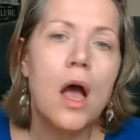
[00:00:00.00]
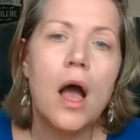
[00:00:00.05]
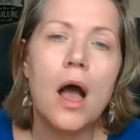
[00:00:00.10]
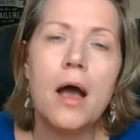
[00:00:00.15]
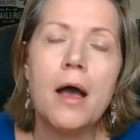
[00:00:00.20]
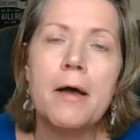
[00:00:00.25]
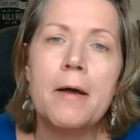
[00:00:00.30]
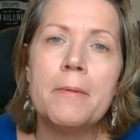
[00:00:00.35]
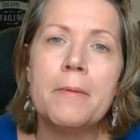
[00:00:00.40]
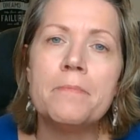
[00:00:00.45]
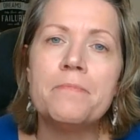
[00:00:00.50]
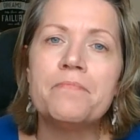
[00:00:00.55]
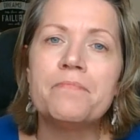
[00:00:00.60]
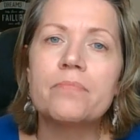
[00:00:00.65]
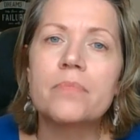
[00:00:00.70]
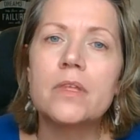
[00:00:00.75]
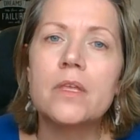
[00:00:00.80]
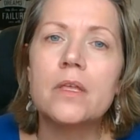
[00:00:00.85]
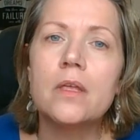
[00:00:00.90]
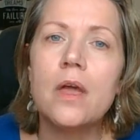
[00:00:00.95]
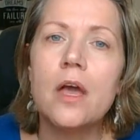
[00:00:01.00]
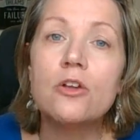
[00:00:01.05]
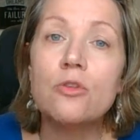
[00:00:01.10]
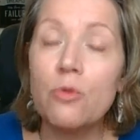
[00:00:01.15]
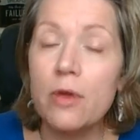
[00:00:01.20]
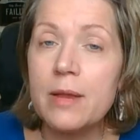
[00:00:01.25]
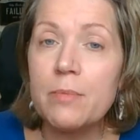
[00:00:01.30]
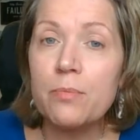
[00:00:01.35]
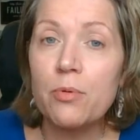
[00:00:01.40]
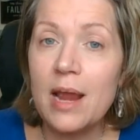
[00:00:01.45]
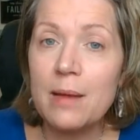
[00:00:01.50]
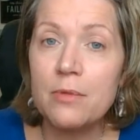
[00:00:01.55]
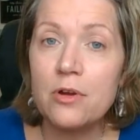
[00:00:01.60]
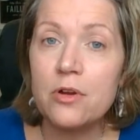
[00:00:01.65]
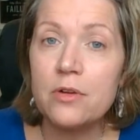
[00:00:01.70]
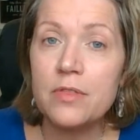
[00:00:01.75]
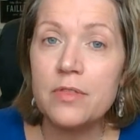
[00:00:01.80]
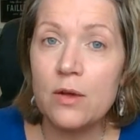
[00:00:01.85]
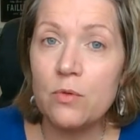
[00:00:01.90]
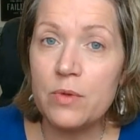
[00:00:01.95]
a great
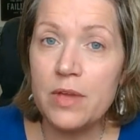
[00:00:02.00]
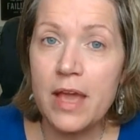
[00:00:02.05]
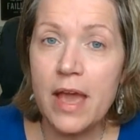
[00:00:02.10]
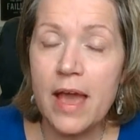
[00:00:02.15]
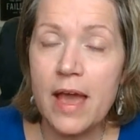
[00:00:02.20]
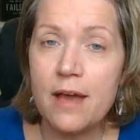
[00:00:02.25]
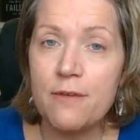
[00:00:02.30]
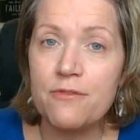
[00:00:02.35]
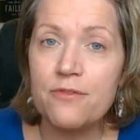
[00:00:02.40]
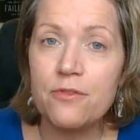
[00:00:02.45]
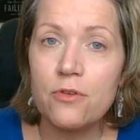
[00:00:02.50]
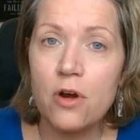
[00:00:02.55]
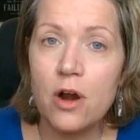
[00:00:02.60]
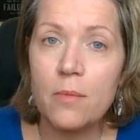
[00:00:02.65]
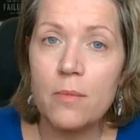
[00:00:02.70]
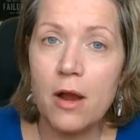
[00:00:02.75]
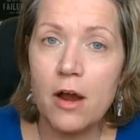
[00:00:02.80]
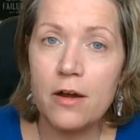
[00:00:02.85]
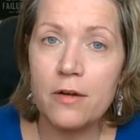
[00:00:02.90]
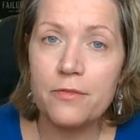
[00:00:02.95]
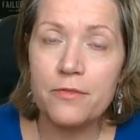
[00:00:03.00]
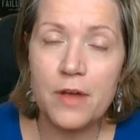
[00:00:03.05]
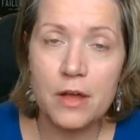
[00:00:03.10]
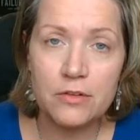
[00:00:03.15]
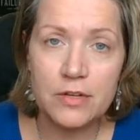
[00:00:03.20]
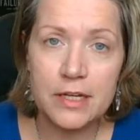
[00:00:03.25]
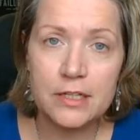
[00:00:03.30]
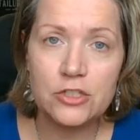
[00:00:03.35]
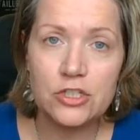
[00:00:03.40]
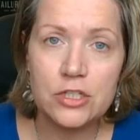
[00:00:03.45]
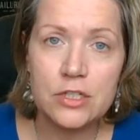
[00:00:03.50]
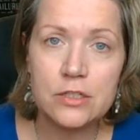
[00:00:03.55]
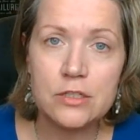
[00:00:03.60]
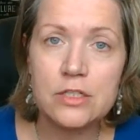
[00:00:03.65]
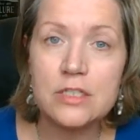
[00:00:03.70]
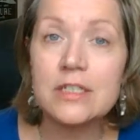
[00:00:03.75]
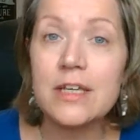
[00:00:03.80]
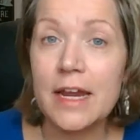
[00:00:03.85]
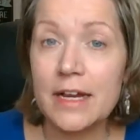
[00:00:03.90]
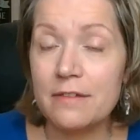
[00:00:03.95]
primer that we have for our foundation,
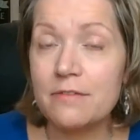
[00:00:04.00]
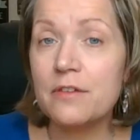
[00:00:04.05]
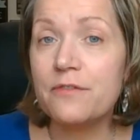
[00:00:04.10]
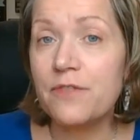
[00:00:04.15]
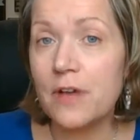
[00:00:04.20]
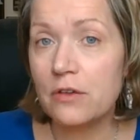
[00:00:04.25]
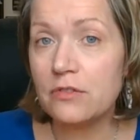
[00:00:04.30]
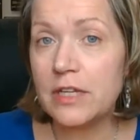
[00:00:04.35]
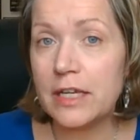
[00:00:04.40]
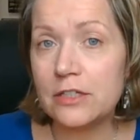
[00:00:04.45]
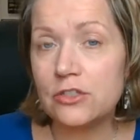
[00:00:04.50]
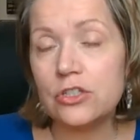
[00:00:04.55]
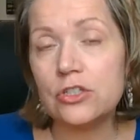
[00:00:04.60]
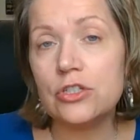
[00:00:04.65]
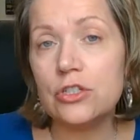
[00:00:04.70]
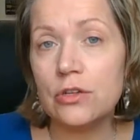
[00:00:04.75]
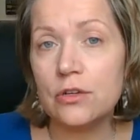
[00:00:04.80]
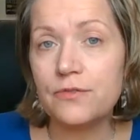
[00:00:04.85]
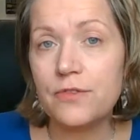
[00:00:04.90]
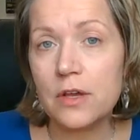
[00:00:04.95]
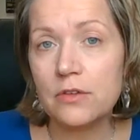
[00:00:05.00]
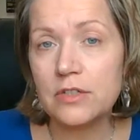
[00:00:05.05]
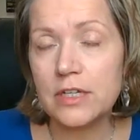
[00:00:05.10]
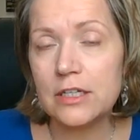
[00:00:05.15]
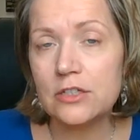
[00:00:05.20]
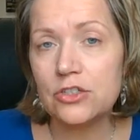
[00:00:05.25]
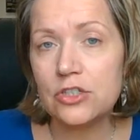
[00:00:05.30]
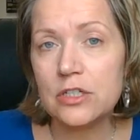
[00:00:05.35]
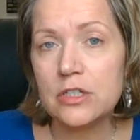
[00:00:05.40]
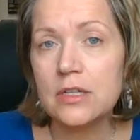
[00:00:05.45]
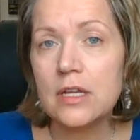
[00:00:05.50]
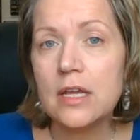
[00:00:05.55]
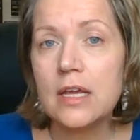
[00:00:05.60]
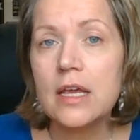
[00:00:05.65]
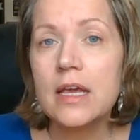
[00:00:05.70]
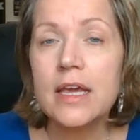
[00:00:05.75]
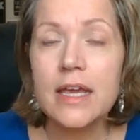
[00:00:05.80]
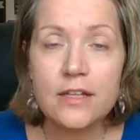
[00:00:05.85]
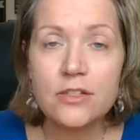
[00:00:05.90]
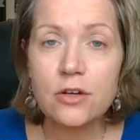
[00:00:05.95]
it's kind of the foundation to your foundation,
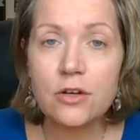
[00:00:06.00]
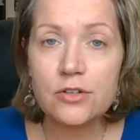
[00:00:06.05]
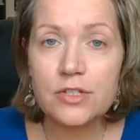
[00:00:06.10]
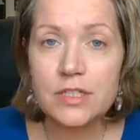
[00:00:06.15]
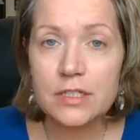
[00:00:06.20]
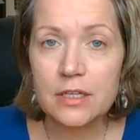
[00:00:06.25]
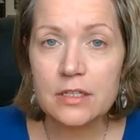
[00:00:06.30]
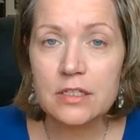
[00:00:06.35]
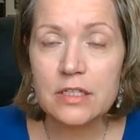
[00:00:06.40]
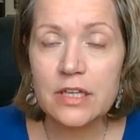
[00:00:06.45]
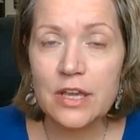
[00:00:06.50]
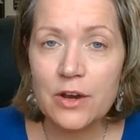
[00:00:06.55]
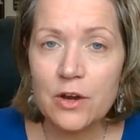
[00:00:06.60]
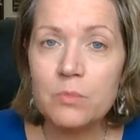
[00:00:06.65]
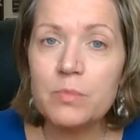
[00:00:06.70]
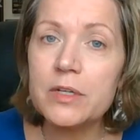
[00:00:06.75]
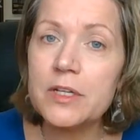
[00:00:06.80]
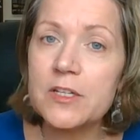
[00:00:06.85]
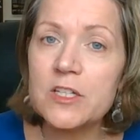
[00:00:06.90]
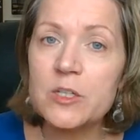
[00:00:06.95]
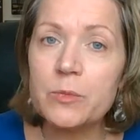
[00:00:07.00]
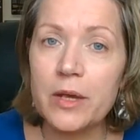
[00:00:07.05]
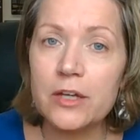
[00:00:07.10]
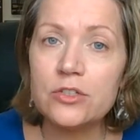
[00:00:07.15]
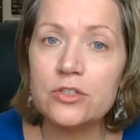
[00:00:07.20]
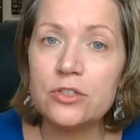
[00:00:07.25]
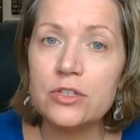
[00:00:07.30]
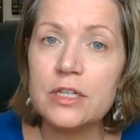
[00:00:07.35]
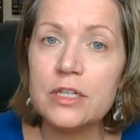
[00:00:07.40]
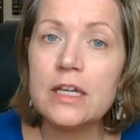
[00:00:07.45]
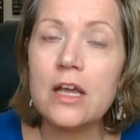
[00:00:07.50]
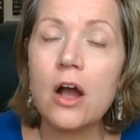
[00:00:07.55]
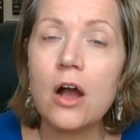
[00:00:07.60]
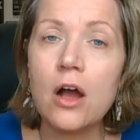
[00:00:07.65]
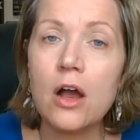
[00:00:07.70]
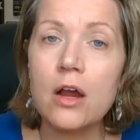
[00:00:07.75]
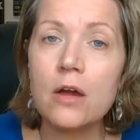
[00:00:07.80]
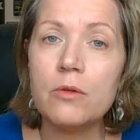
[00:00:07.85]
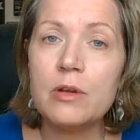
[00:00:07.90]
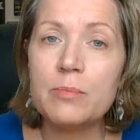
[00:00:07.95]
is our skincare, but especially
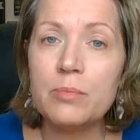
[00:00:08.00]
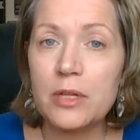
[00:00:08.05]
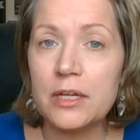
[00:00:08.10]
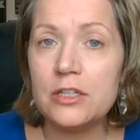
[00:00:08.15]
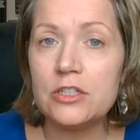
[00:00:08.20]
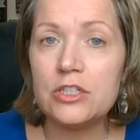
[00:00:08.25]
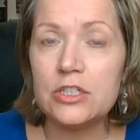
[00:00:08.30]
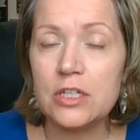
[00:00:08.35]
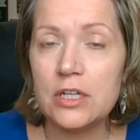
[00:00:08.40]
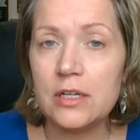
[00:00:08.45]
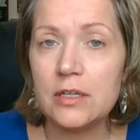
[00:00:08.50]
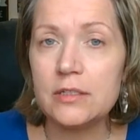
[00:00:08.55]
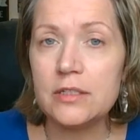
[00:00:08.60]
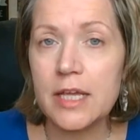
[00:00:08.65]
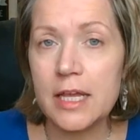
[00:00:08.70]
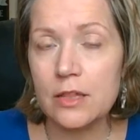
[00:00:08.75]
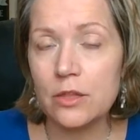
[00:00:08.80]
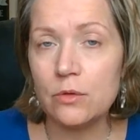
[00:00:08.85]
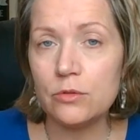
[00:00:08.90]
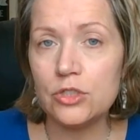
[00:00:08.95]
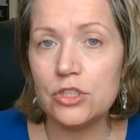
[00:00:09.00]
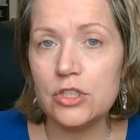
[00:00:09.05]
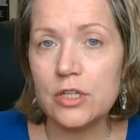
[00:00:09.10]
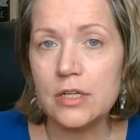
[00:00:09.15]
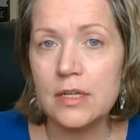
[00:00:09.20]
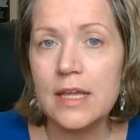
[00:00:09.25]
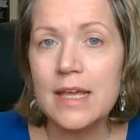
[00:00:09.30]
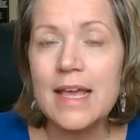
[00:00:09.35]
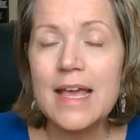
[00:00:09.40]
our replenishing day lotion.